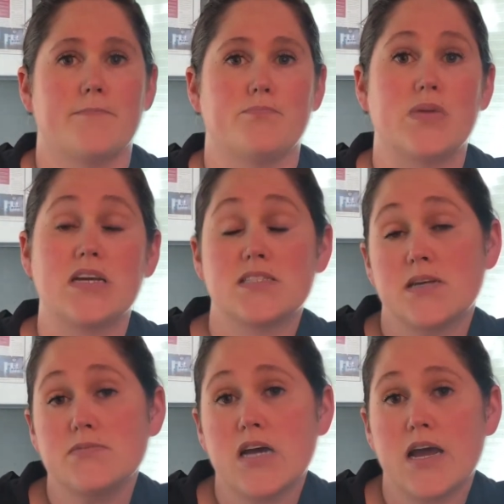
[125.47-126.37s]
because
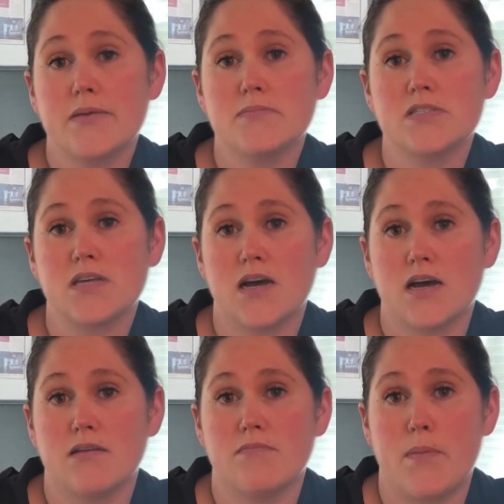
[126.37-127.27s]
sometimes
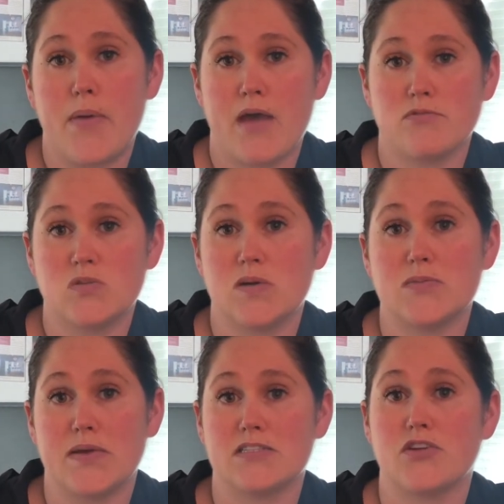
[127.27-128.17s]
a pet responds
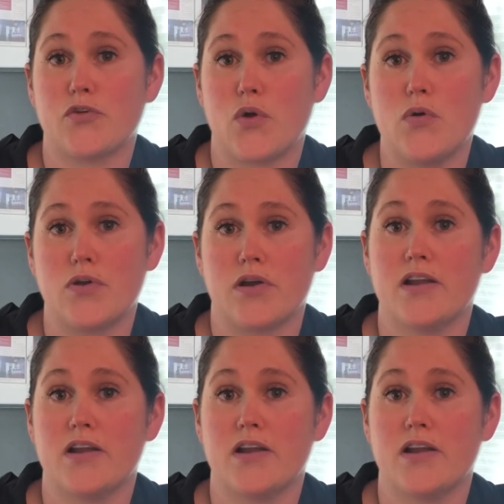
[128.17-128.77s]
best to their owner.